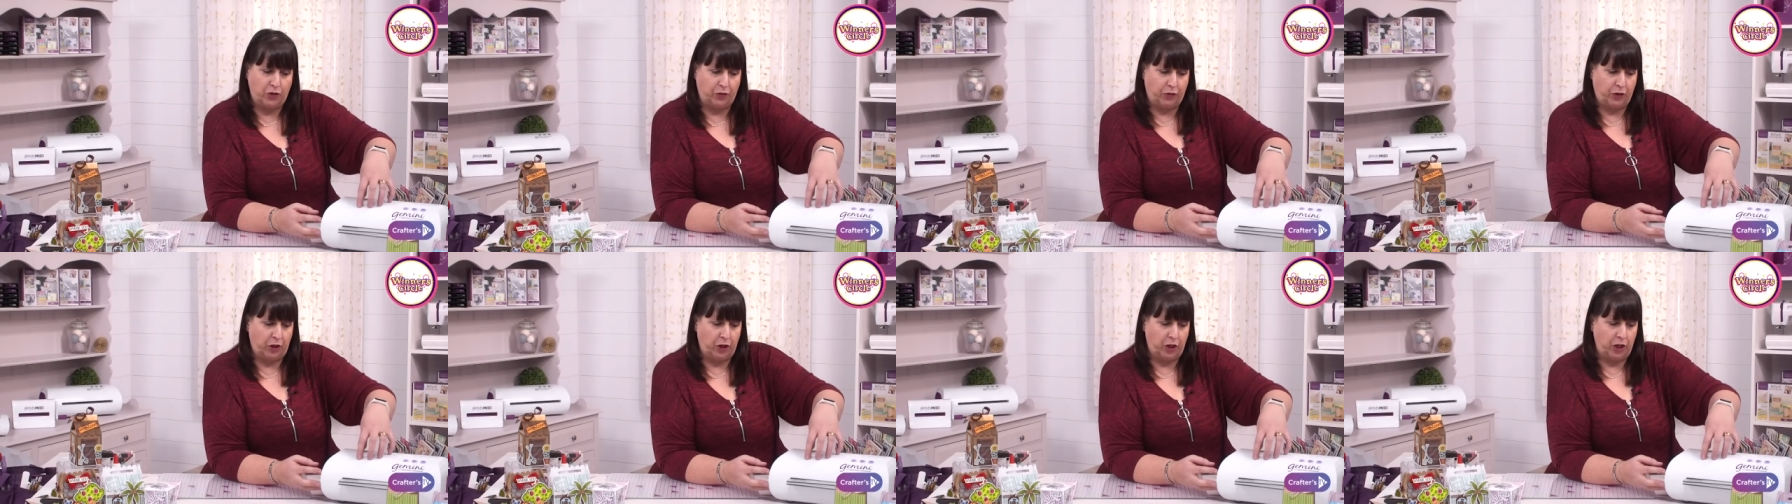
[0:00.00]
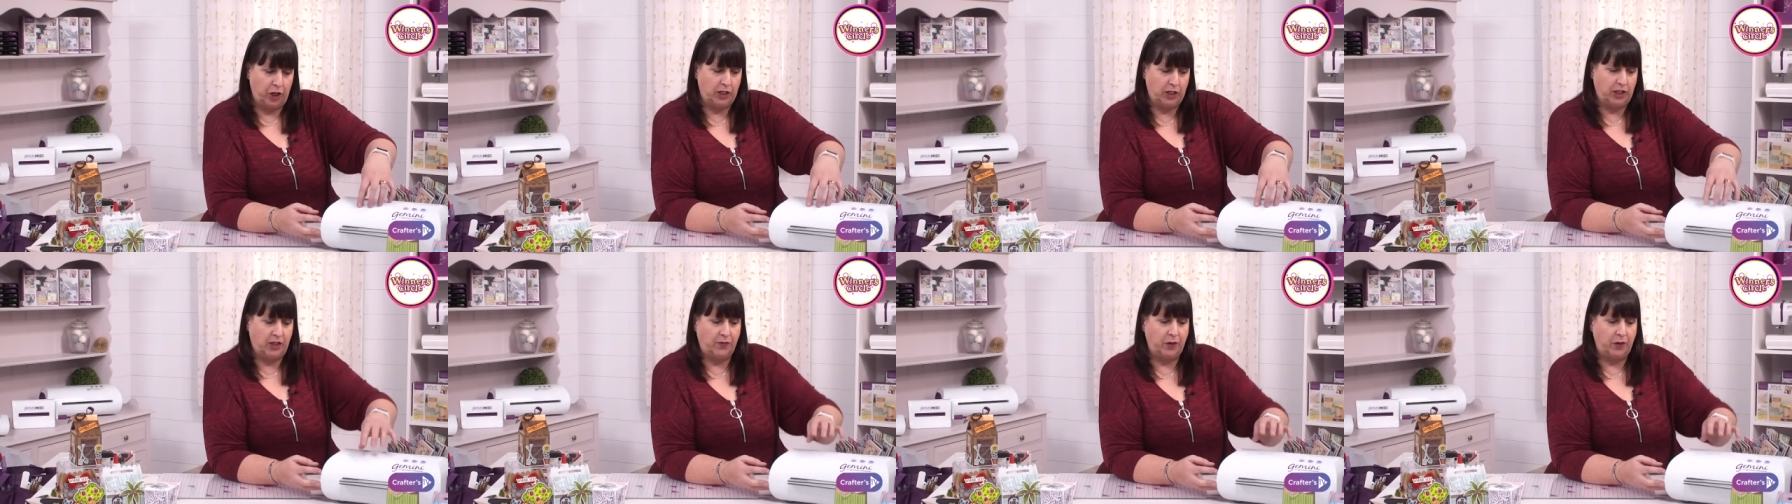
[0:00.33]

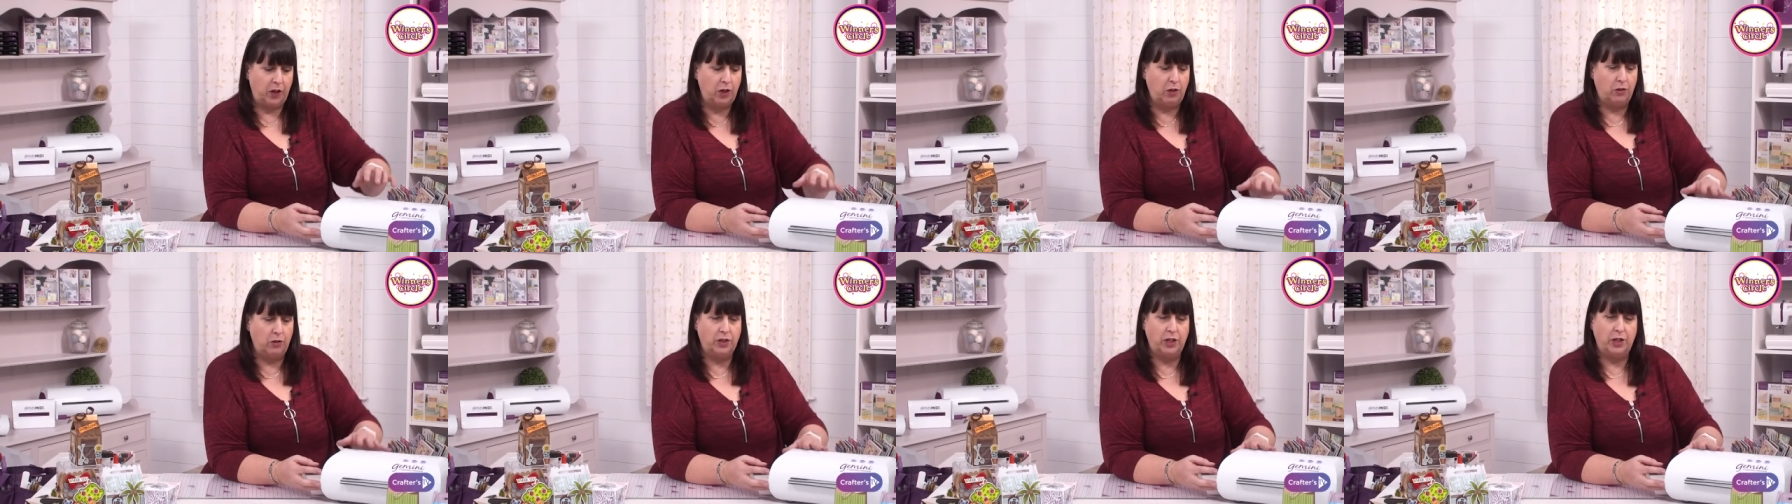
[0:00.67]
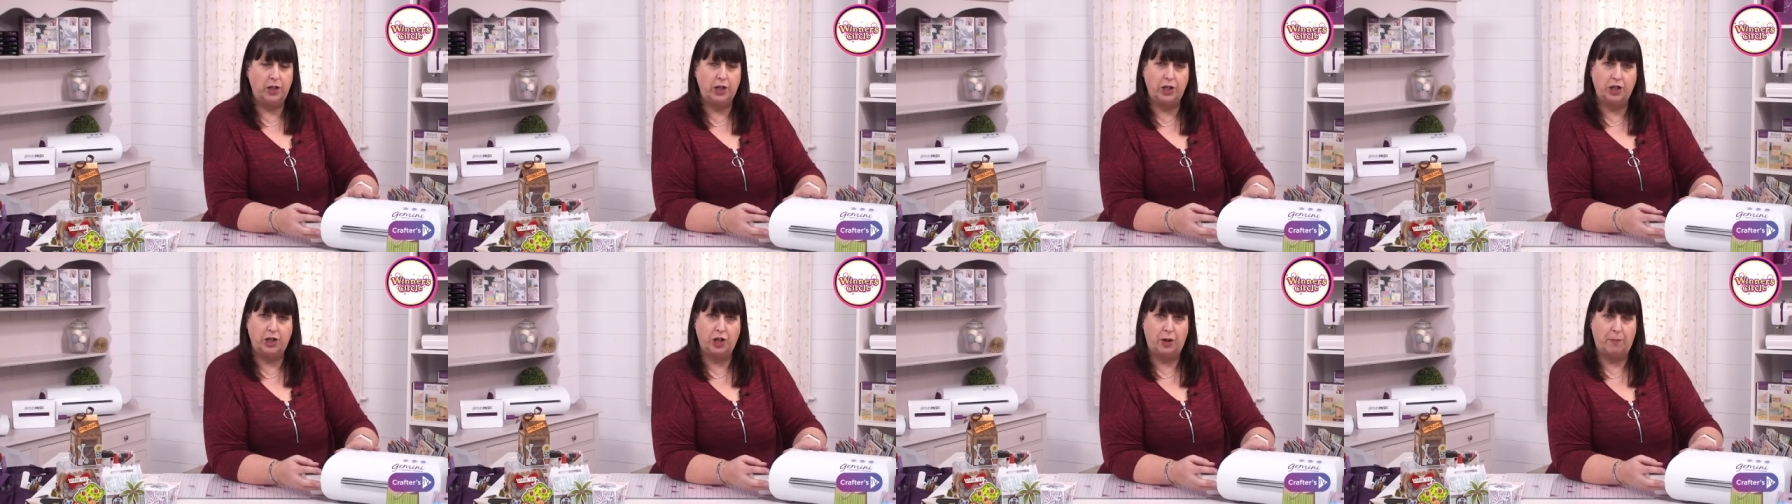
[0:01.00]
first if you're
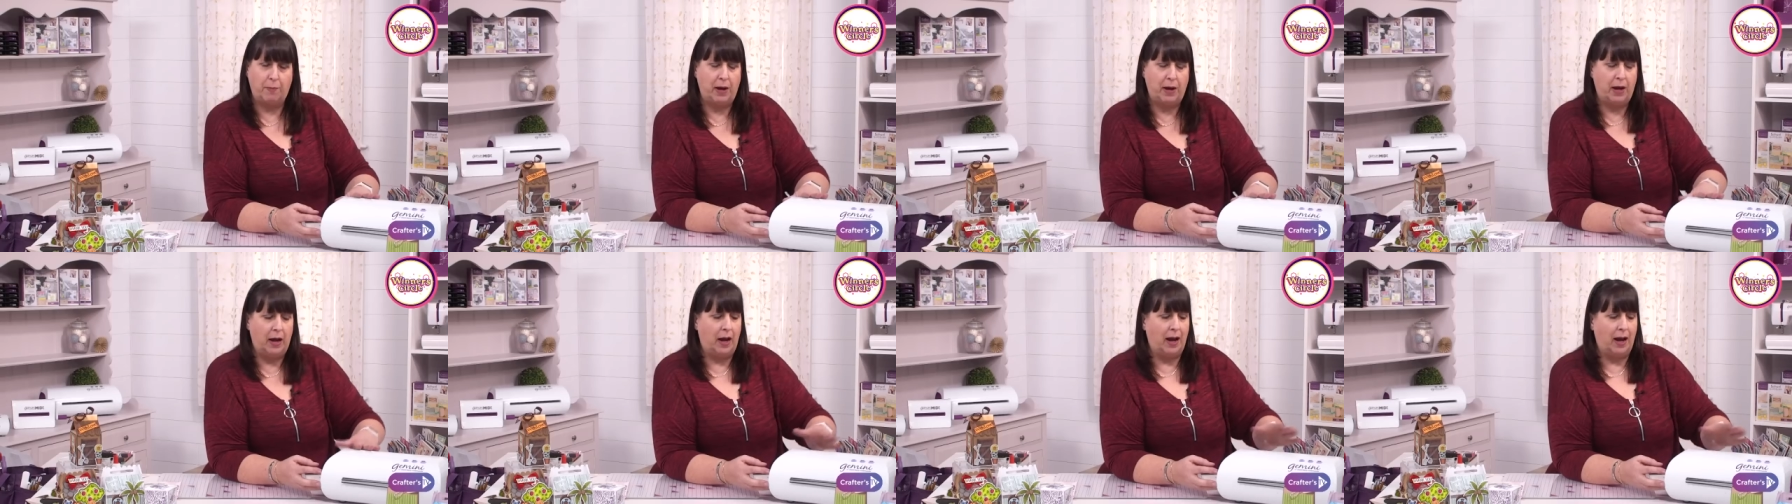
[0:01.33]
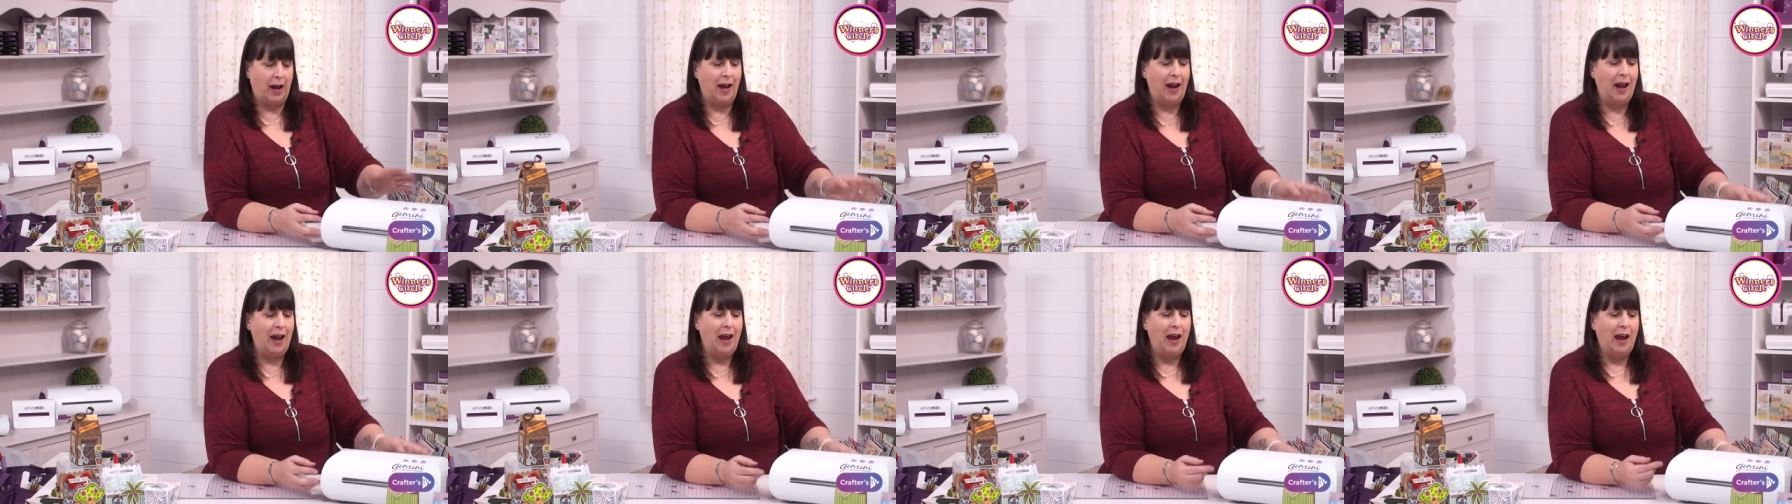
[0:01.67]
using the
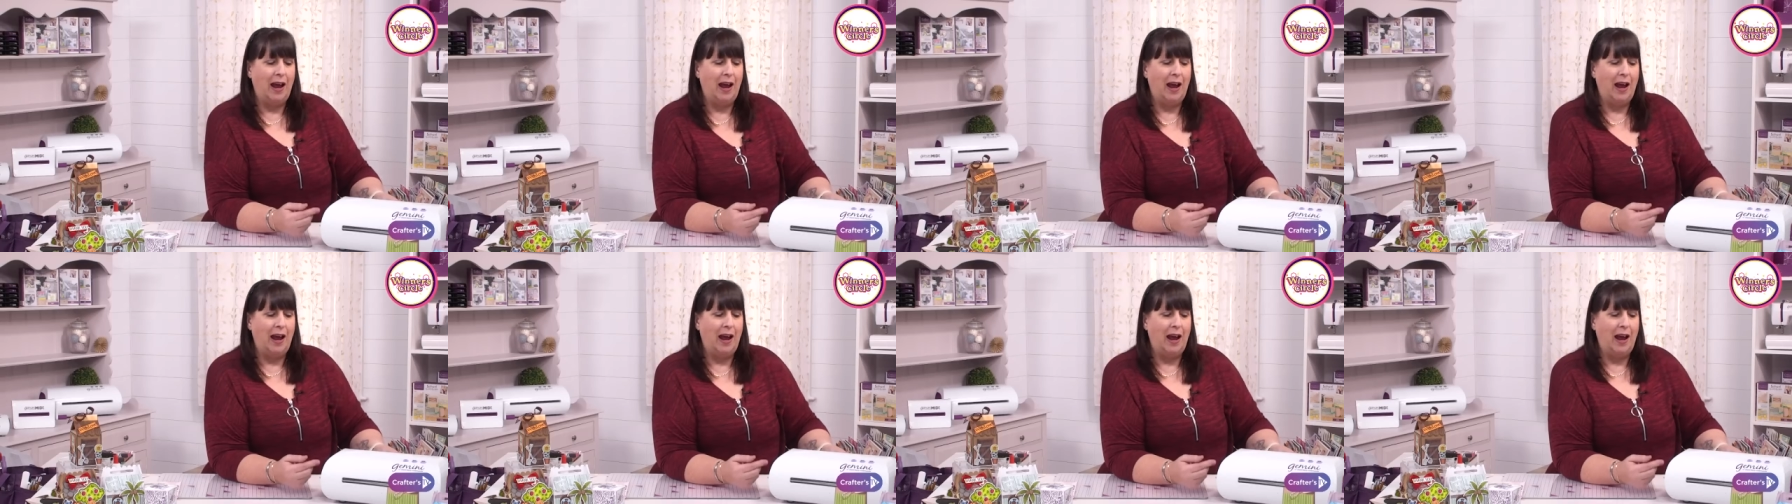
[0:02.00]
Gemini,